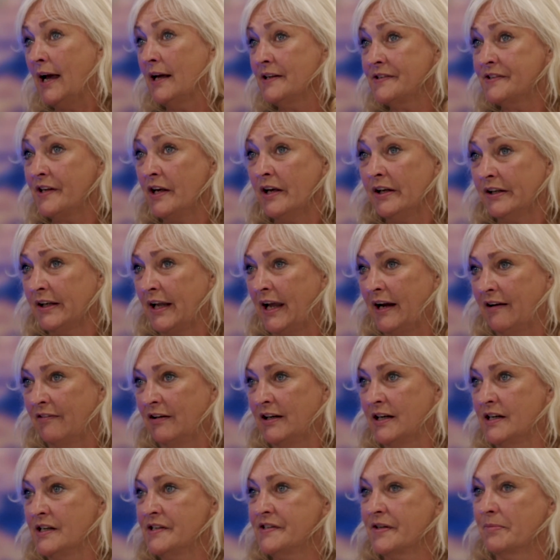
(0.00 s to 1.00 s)
certain
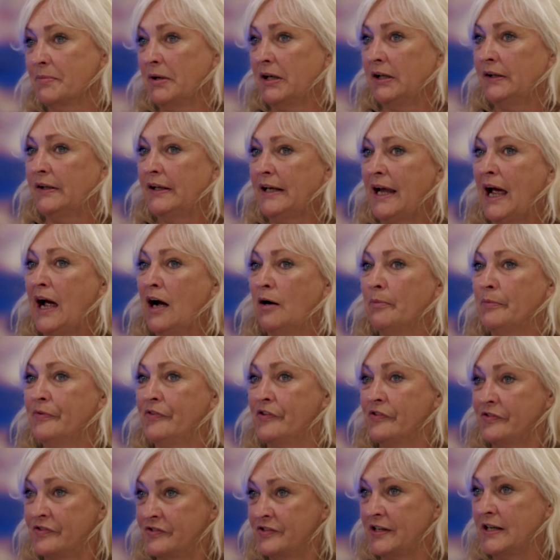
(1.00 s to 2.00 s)
areas. I mean, the Alps
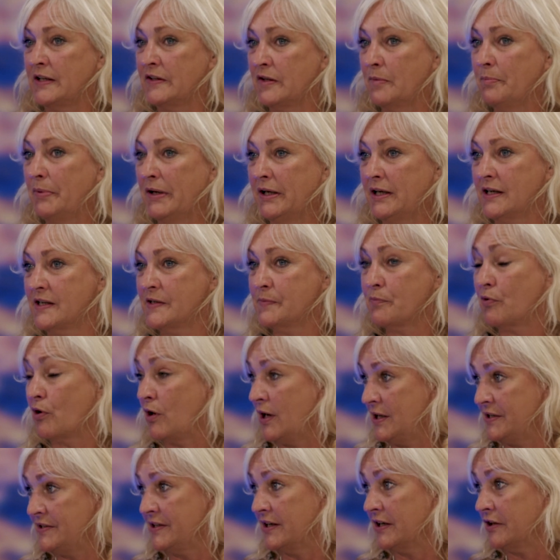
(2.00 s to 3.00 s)
has seen the biggest
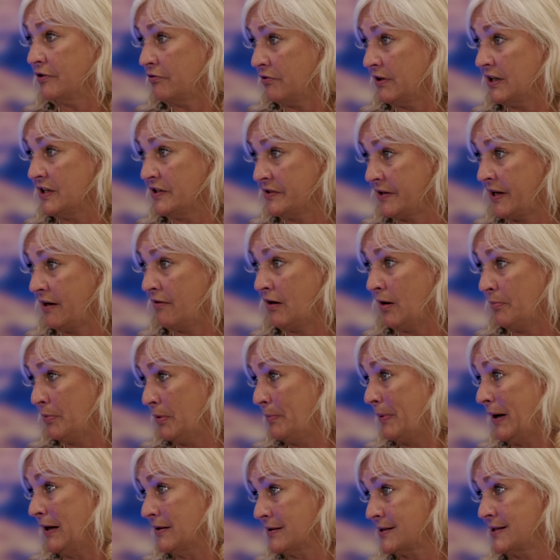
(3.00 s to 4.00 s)
price increase. They're up
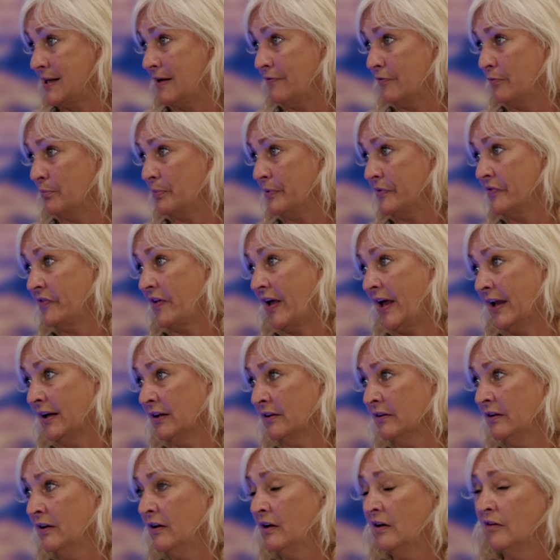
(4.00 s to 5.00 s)
about 7%.
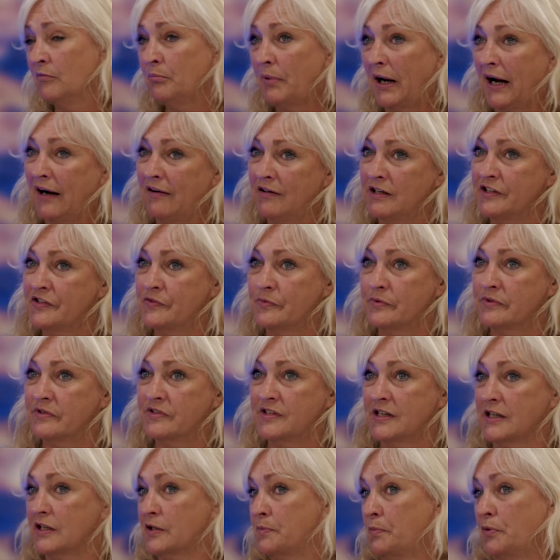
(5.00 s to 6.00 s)
Paris was
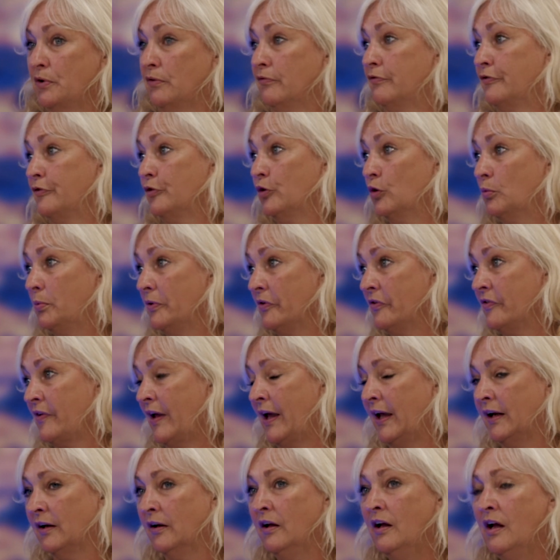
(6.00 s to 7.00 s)

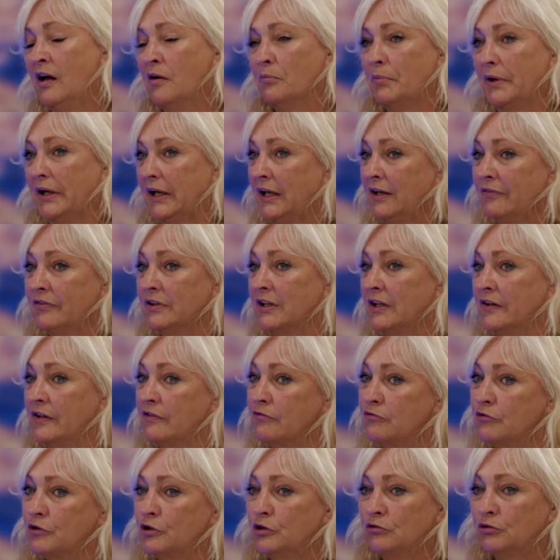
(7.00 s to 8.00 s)
6.4%, but even in the
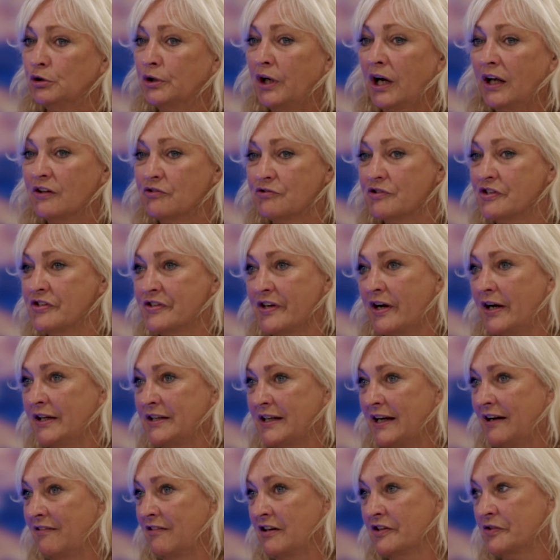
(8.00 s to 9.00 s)
rural countryside
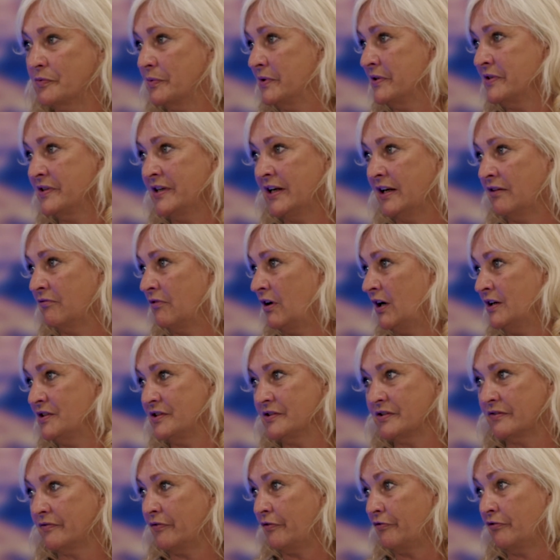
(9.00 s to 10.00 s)
areas, we're seeing
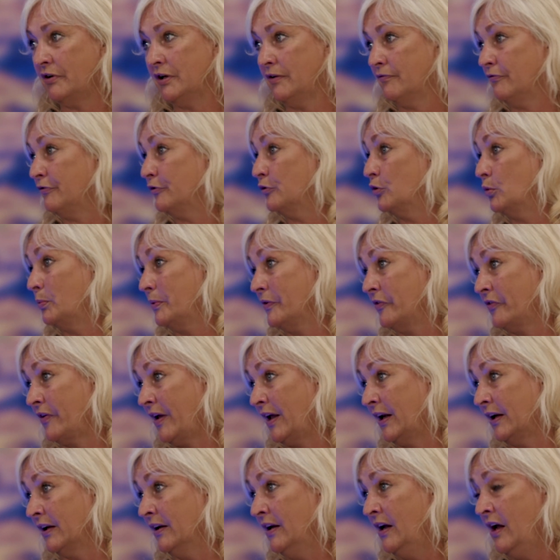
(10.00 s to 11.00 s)
rises of 3 and
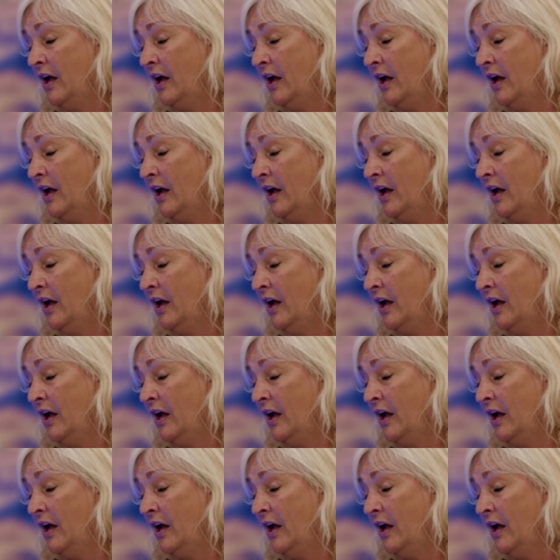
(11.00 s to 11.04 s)
4%.